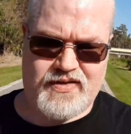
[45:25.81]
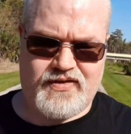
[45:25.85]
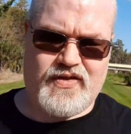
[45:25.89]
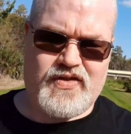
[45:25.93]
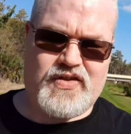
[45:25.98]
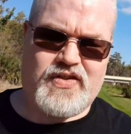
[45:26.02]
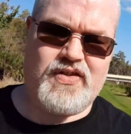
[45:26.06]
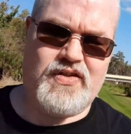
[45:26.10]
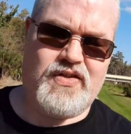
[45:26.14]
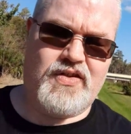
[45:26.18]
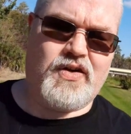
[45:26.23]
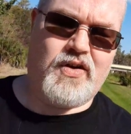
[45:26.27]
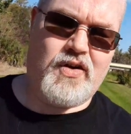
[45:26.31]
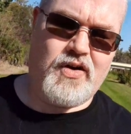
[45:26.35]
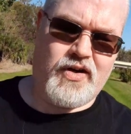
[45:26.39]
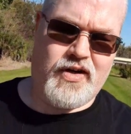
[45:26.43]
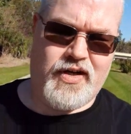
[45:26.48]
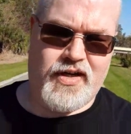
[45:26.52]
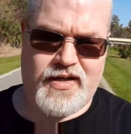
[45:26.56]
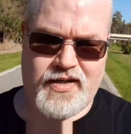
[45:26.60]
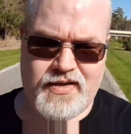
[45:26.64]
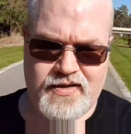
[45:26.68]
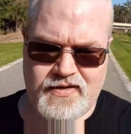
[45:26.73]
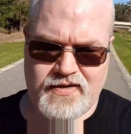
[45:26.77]
the
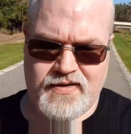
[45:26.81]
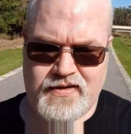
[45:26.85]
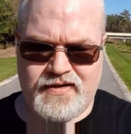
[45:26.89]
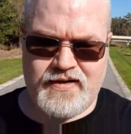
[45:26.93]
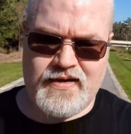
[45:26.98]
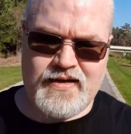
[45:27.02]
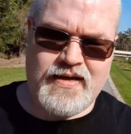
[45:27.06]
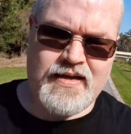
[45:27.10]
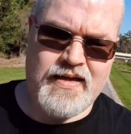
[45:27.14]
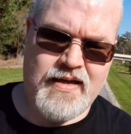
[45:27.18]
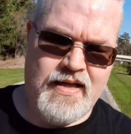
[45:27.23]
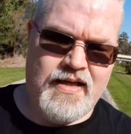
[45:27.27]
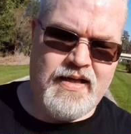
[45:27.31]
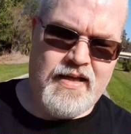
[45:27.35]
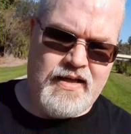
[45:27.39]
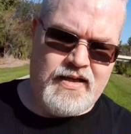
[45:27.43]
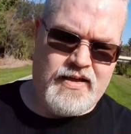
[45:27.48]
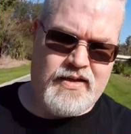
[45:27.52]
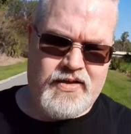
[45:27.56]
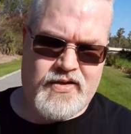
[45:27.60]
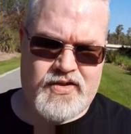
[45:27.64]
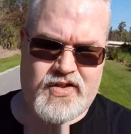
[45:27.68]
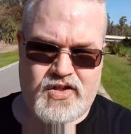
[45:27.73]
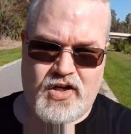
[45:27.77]
Centauri
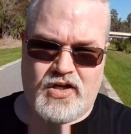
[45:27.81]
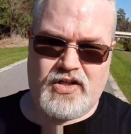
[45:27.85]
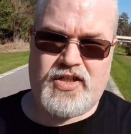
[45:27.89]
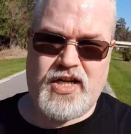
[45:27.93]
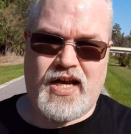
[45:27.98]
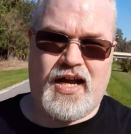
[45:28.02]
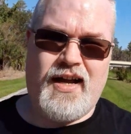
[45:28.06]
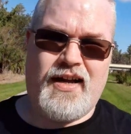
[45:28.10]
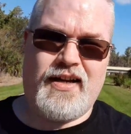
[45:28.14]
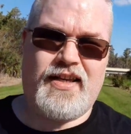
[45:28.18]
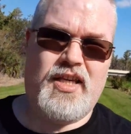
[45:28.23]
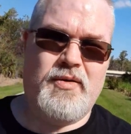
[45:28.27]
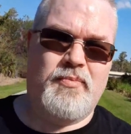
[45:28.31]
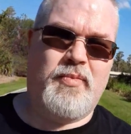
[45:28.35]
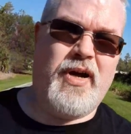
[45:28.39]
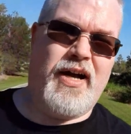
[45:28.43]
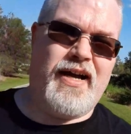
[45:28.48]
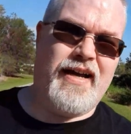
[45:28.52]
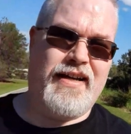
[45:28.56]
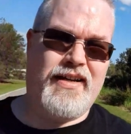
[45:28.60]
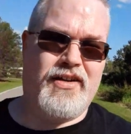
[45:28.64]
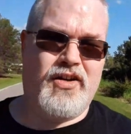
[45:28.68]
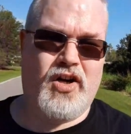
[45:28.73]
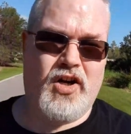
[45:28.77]
start to
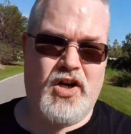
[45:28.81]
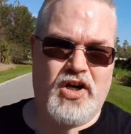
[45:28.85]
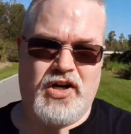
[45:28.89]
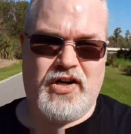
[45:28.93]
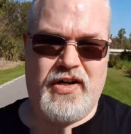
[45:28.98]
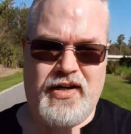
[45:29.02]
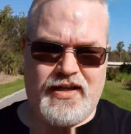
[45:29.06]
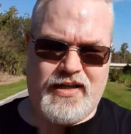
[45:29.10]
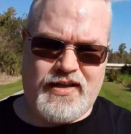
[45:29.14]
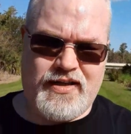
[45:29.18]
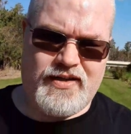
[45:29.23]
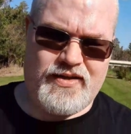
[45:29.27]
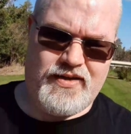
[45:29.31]
occupy Narn.